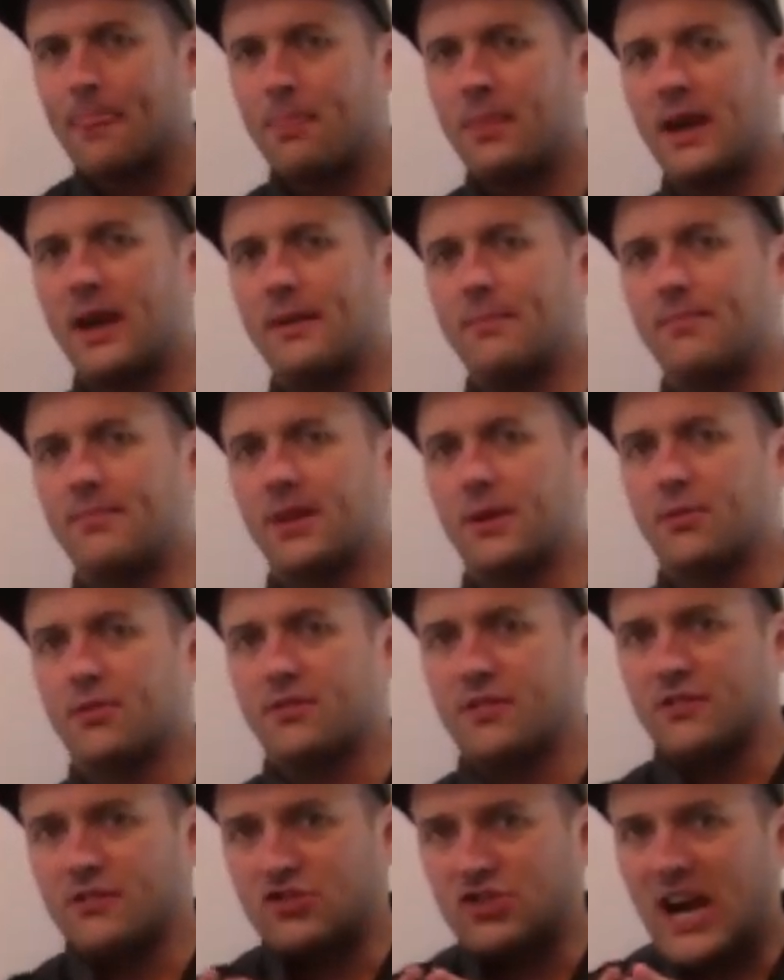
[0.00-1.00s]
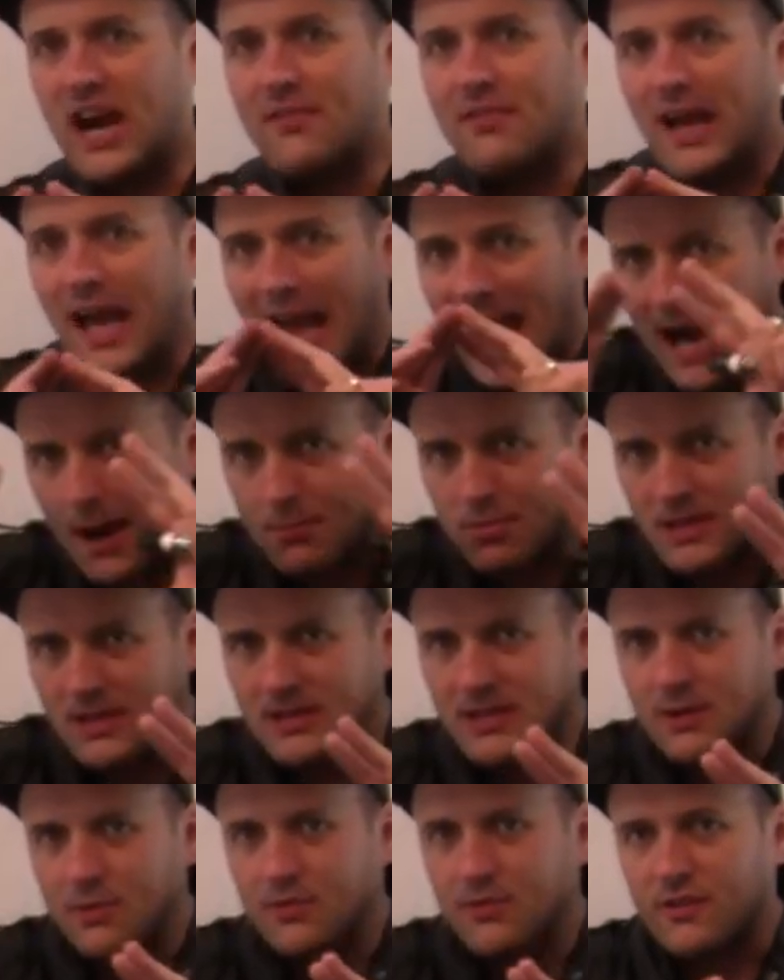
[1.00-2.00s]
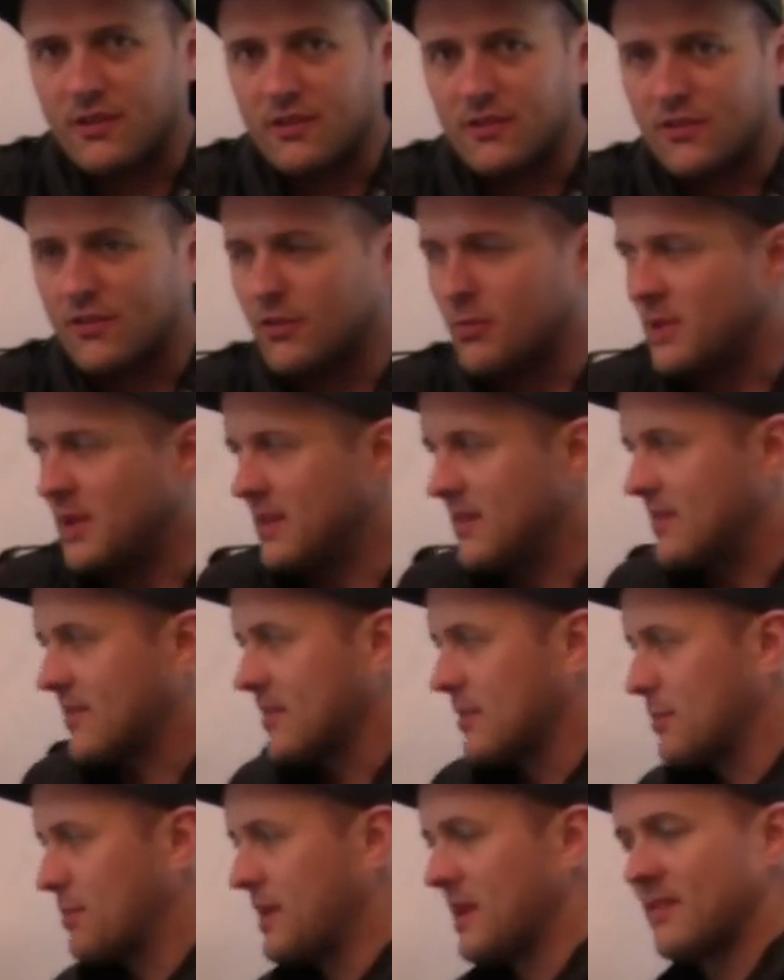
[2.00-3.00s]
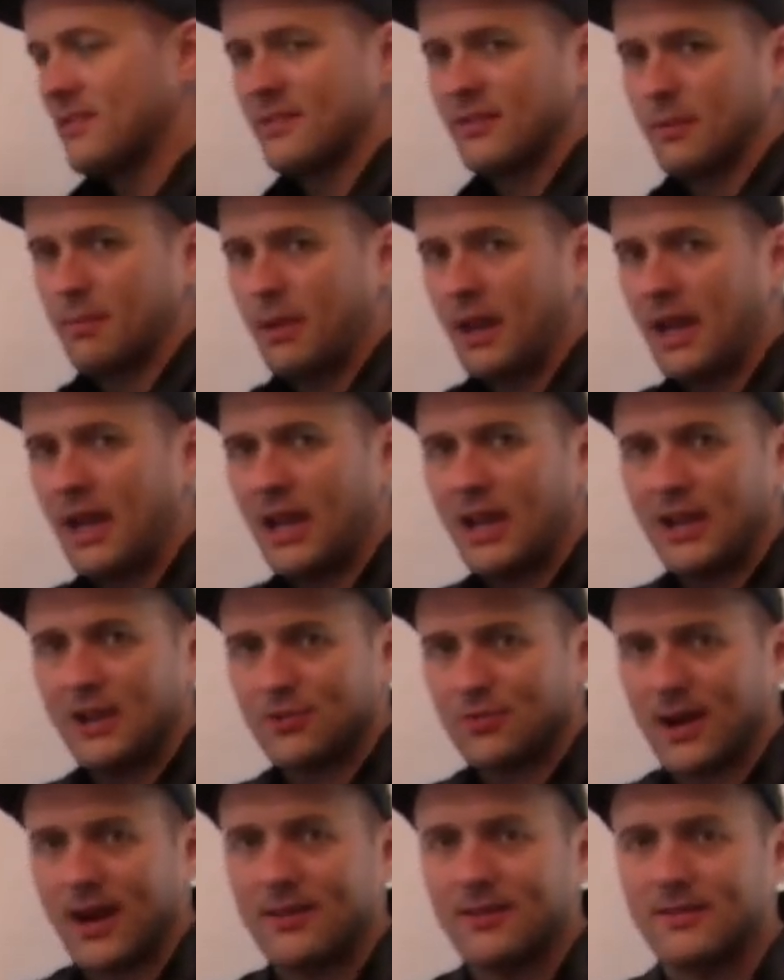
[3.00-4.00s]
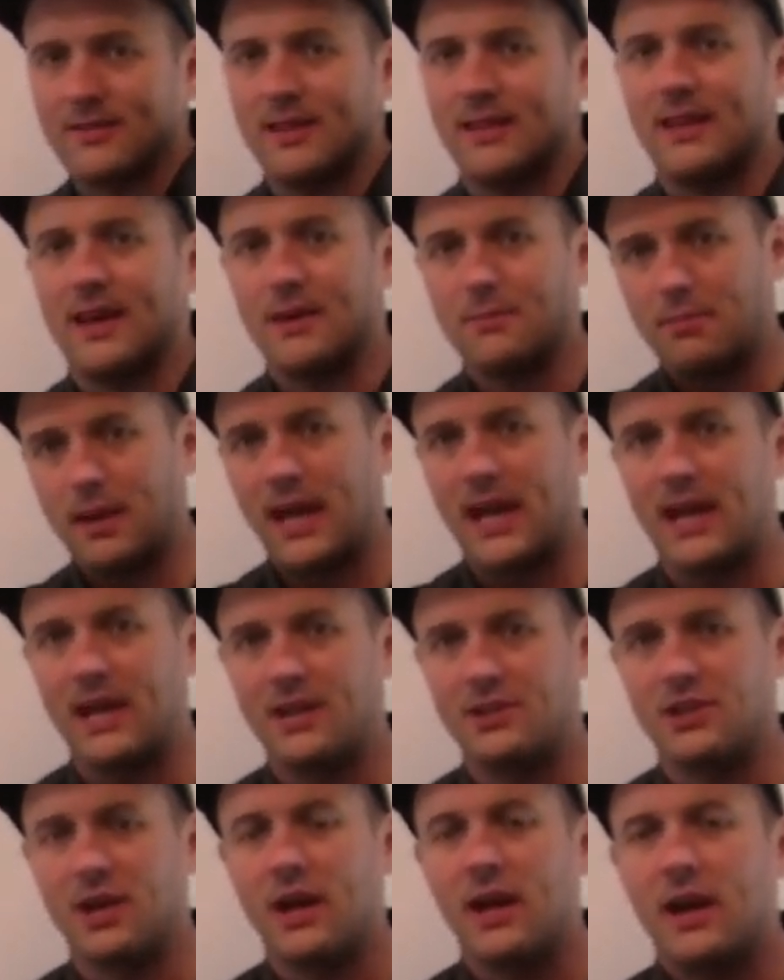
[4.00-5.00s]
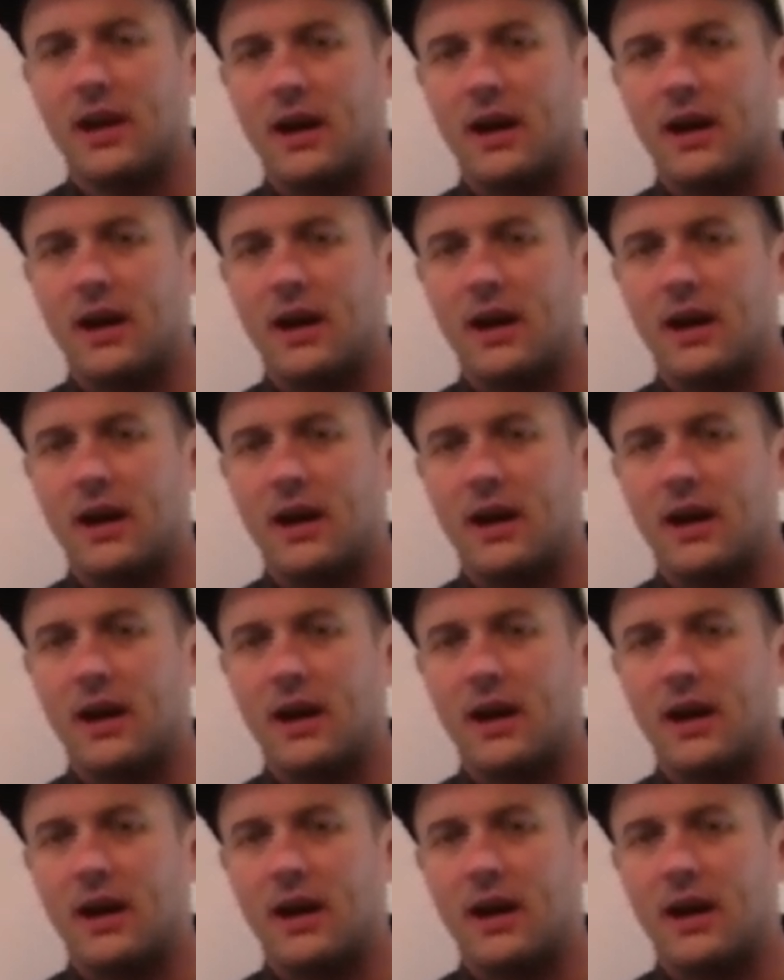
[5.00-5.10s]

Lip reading: that there was this Java applet that was consuming this little piece of the page rather than that page,